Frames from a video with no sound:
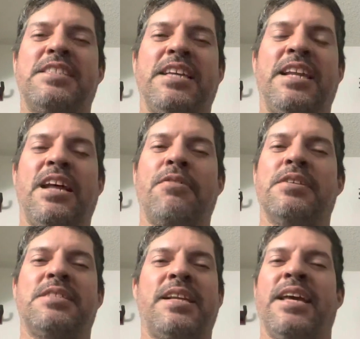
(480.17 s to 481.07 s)
and I
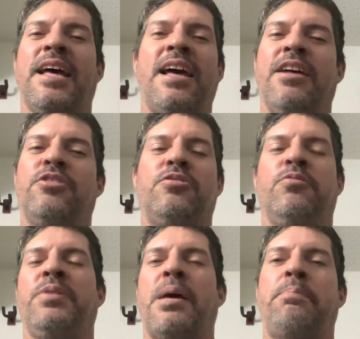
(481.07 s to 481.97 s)
was like, I had to
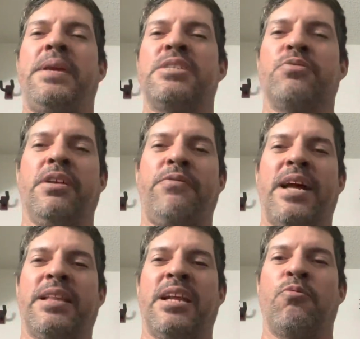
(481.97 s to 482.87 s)
be at peace with the
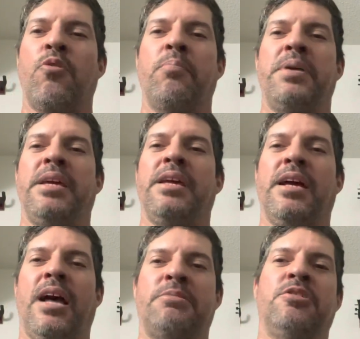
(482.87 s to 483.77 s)
fact that it won't be
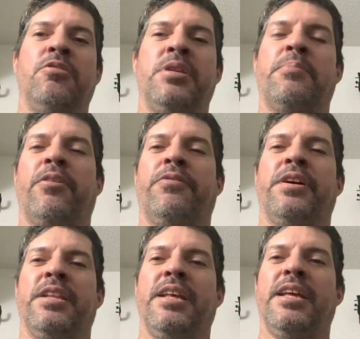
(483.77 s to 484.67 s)
absolutely
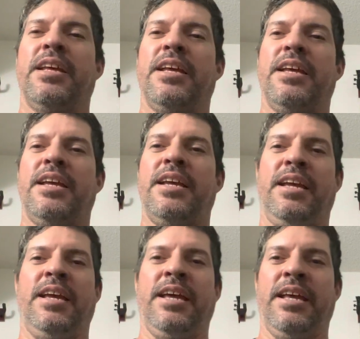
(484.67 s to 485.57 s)
perfect,
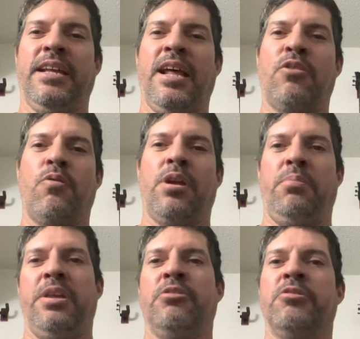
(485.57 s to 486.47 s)
and I don't want to
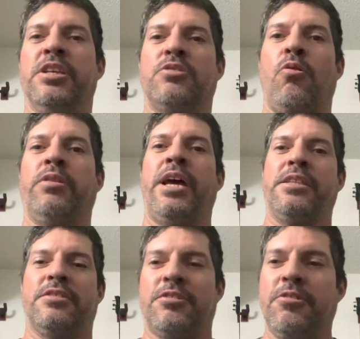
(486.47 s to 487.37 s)
be doing this all
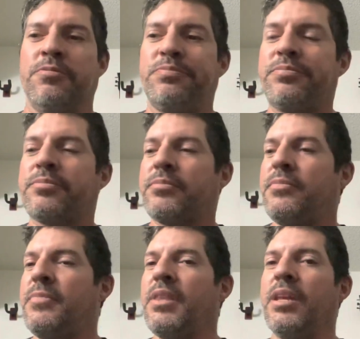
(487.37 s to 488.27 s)
night. So
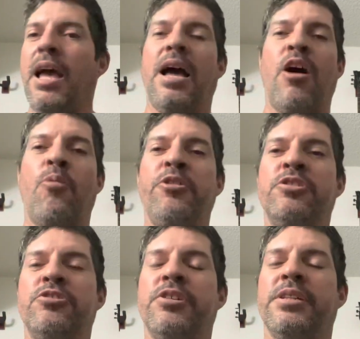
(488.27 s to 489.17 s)
yeah, I hope you
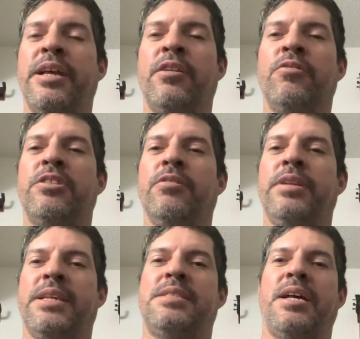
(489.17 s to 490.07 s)
enjoy it, and until
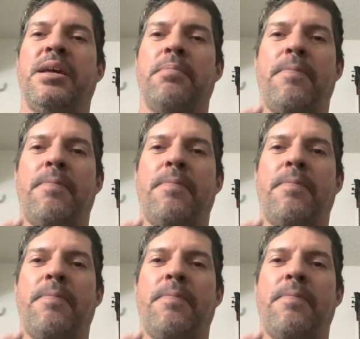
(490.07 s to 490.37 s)
next time.